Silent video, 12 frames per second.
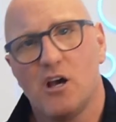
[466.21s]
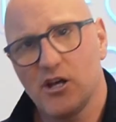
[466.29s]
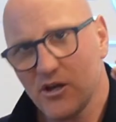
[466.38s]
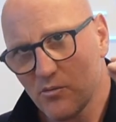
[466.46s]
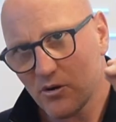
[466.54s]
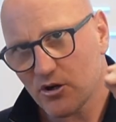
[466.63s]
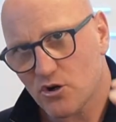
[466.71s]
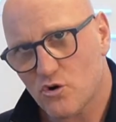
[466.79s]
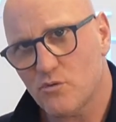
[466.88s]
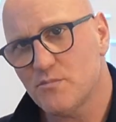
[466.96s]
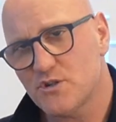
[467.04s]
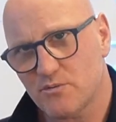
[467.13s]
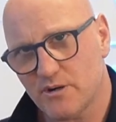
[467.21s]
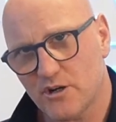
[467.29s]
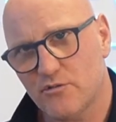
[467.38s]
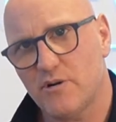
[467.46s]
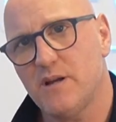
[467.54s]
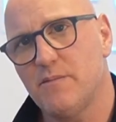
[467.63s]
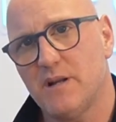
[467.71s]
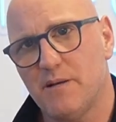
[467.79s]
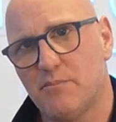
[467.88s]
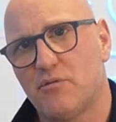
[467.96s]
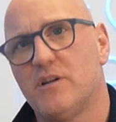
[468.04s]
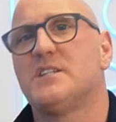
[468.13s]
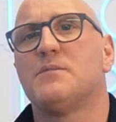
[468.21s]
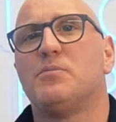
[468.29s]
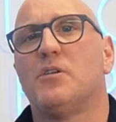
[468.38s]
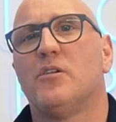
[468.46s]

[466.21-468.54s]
you want to come to an agreement in principle